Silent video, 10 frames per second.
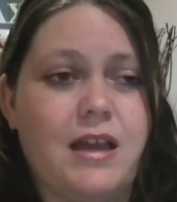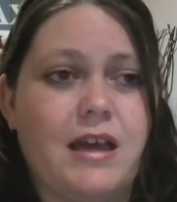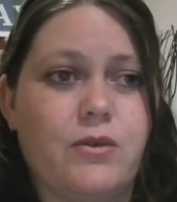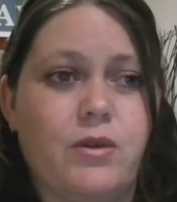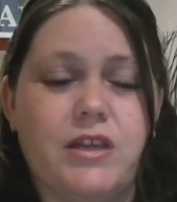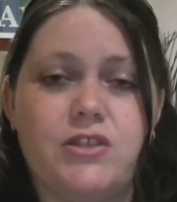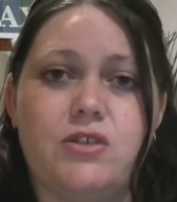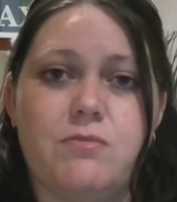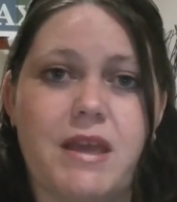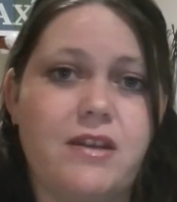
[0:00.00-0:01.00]
Otherwise
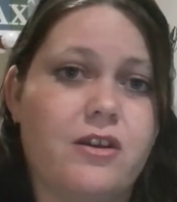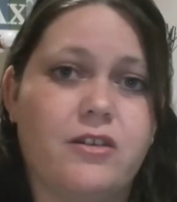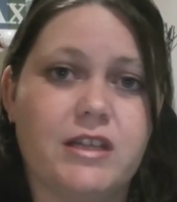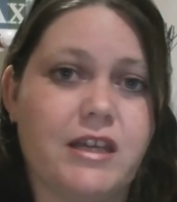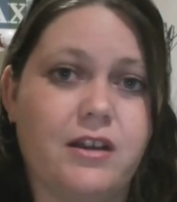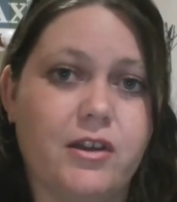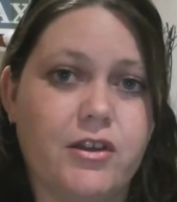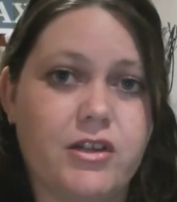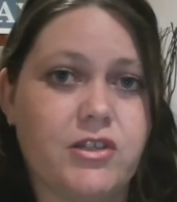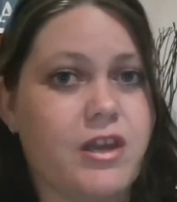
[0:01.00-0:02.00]
you may not get
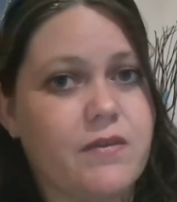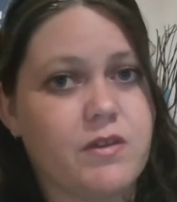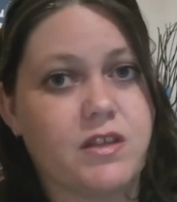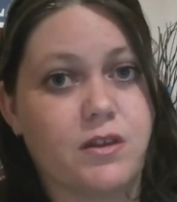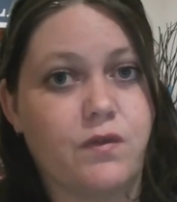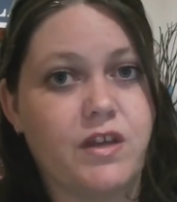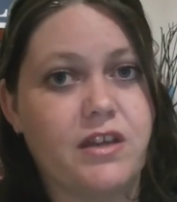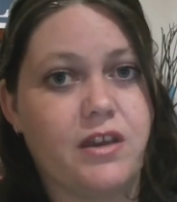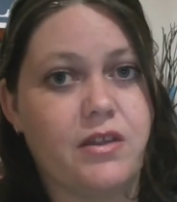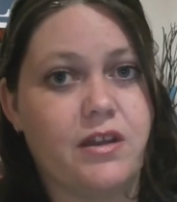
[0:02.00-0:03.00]
alerted to every single
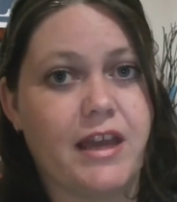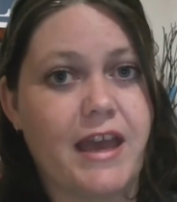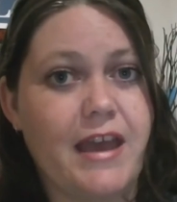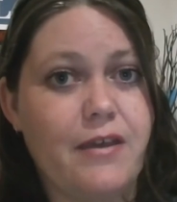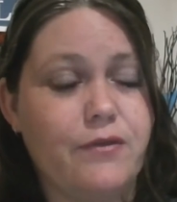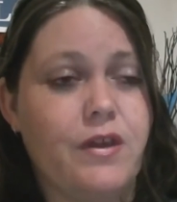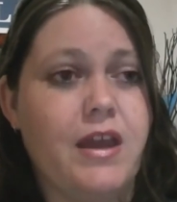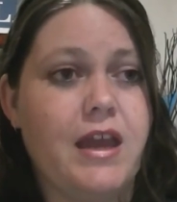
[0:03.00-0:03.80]
video that I have.